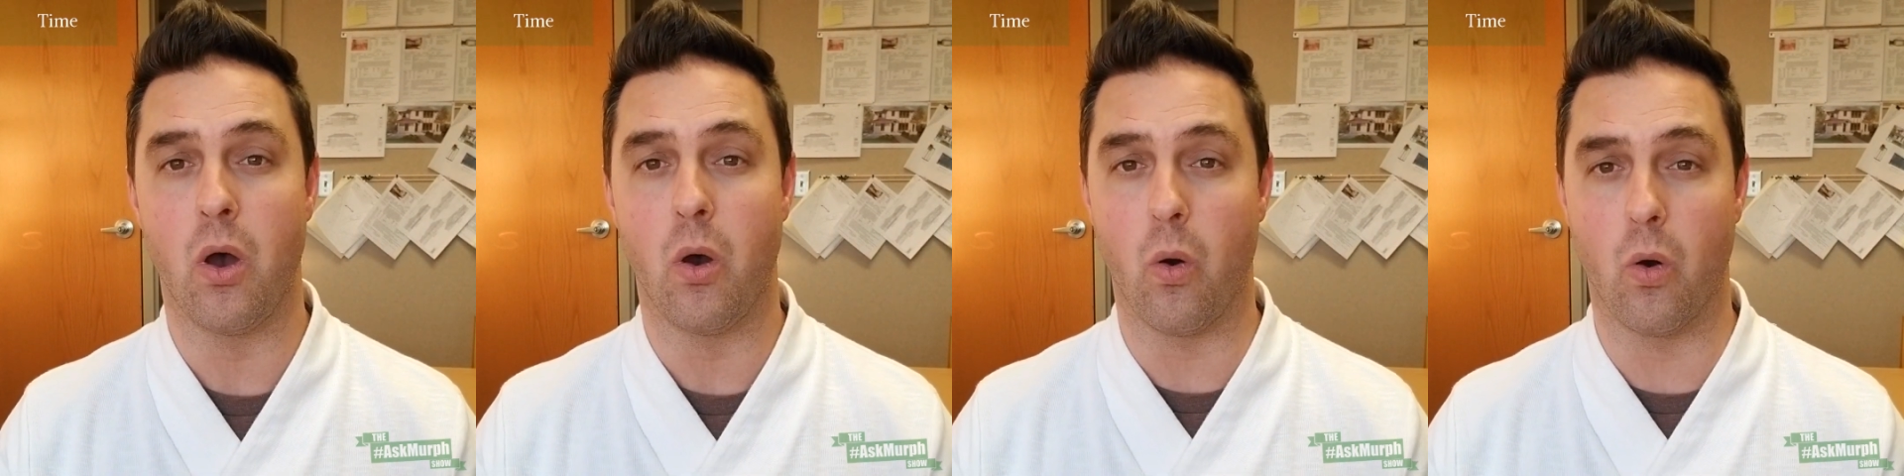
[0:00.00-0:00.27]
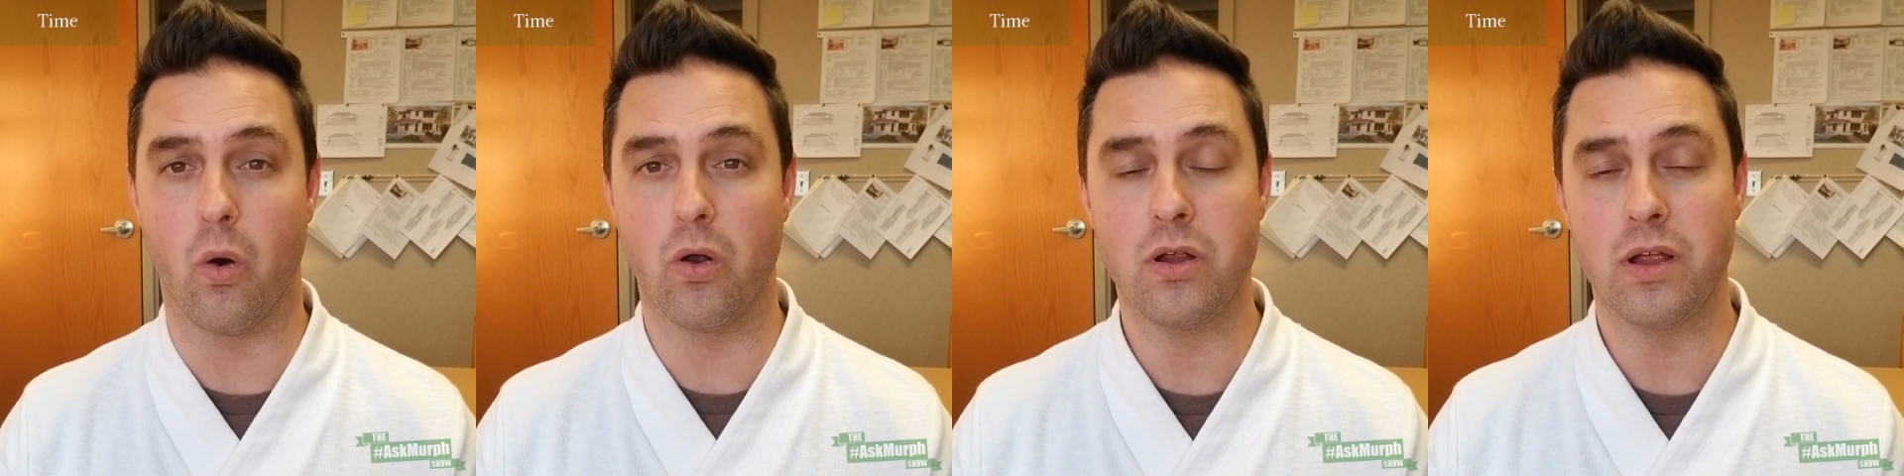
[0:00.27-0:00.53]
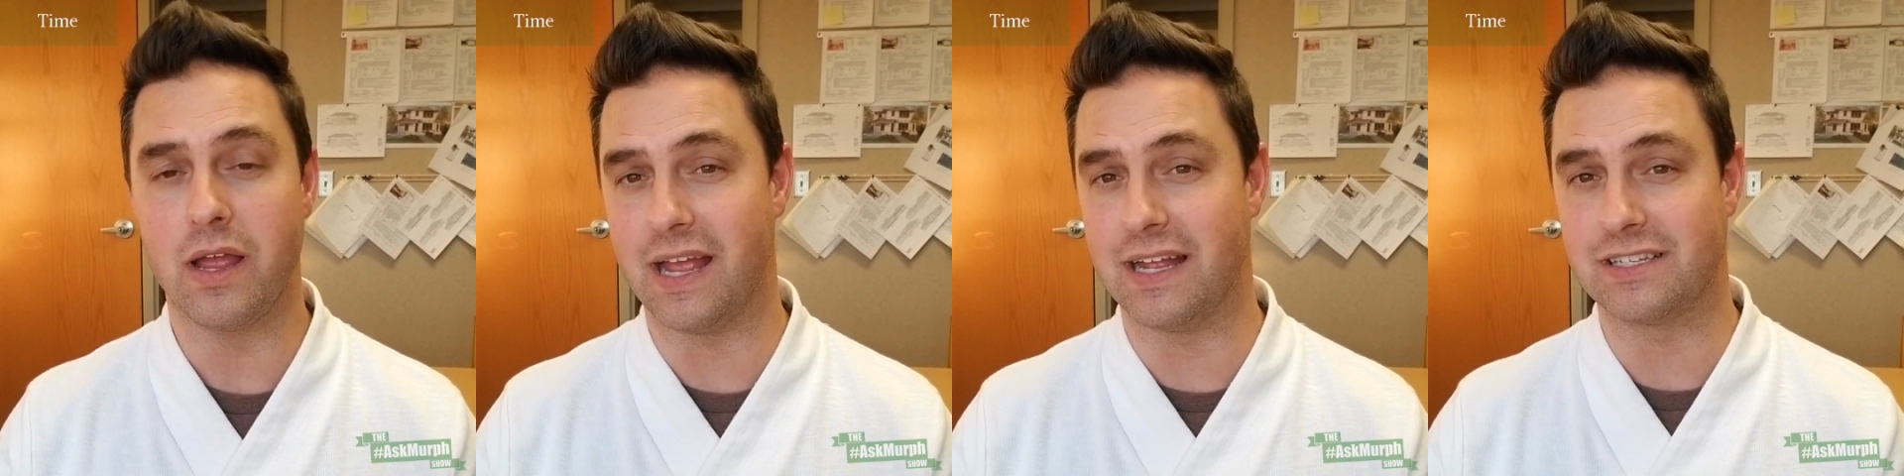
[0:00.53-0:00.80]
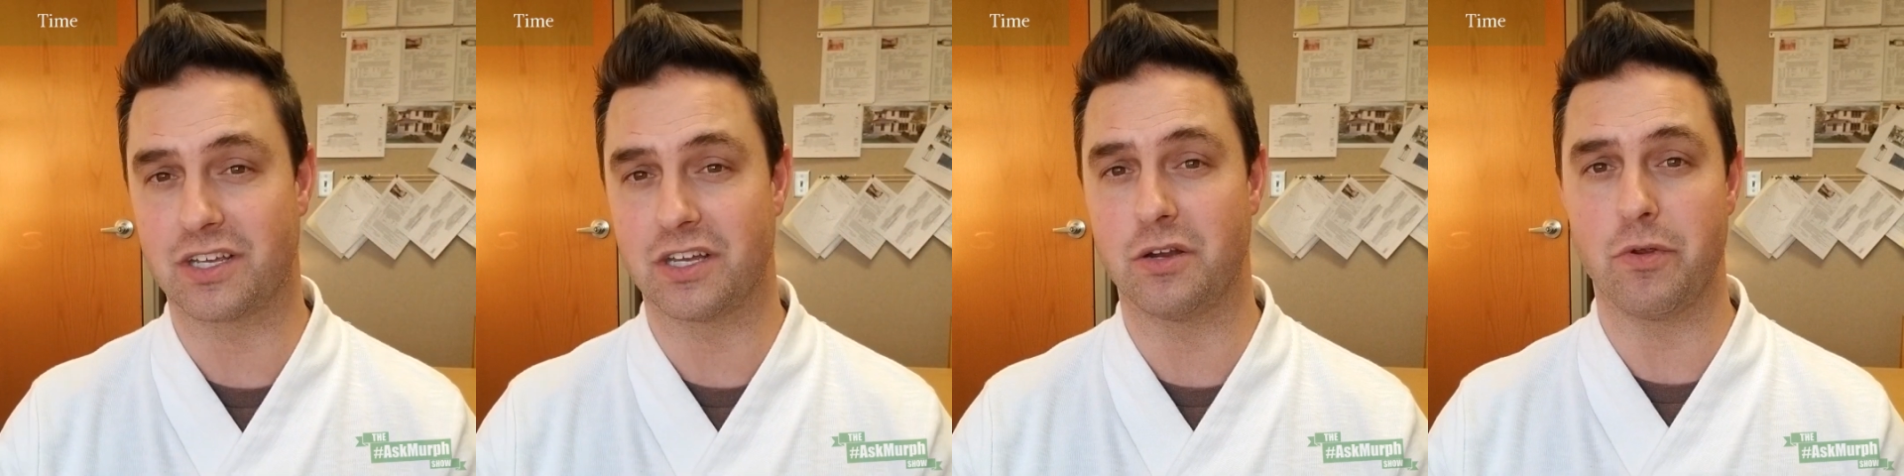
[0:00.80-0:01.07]
or
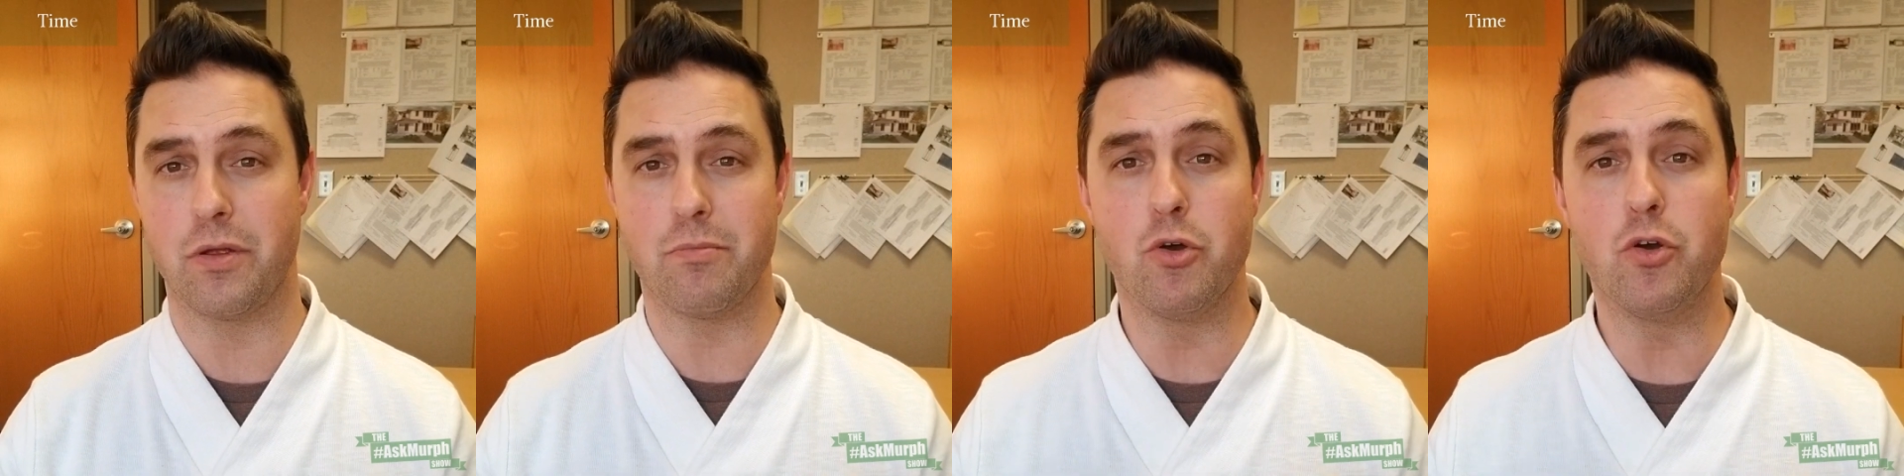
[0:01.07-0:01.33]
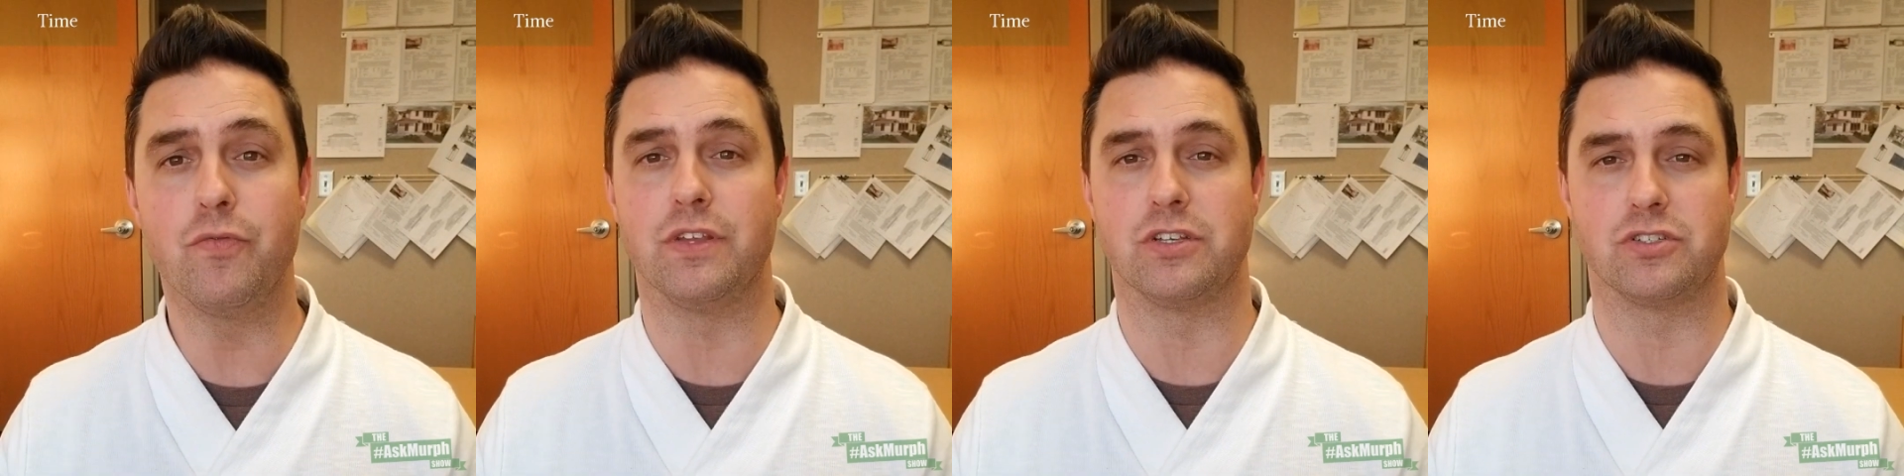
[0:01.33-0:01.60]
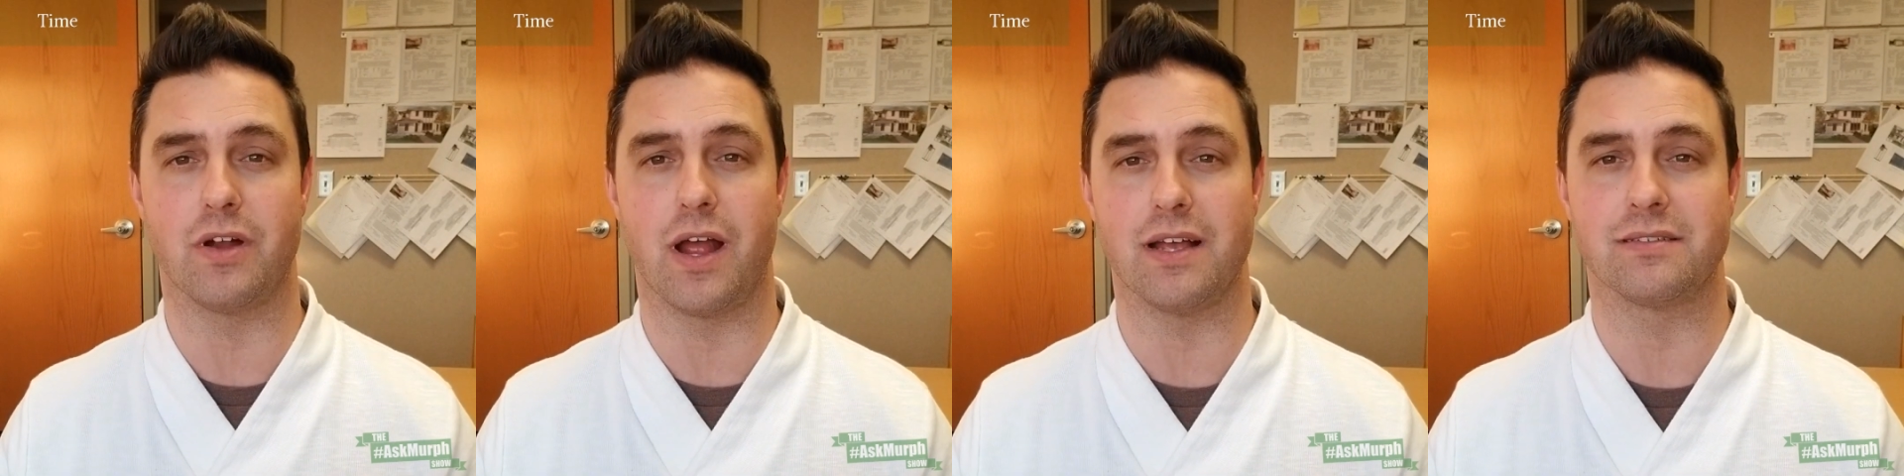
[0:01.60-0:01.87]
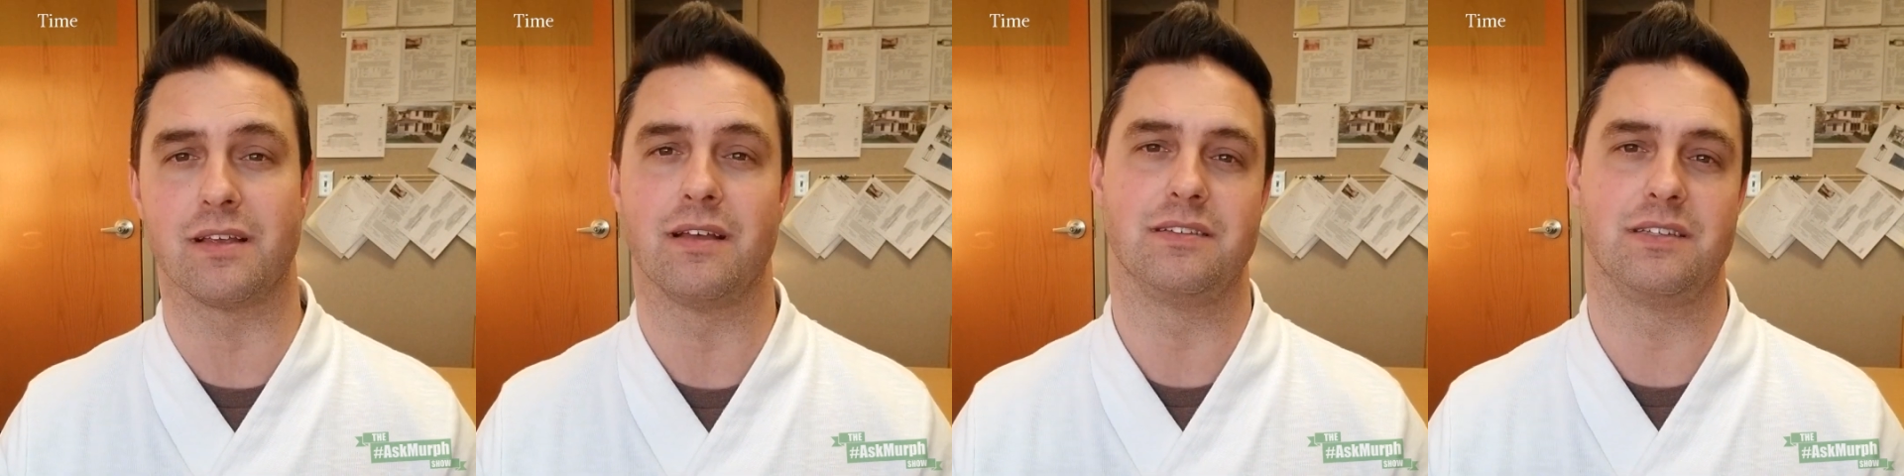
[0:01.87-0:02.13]
it's going to remove the stress,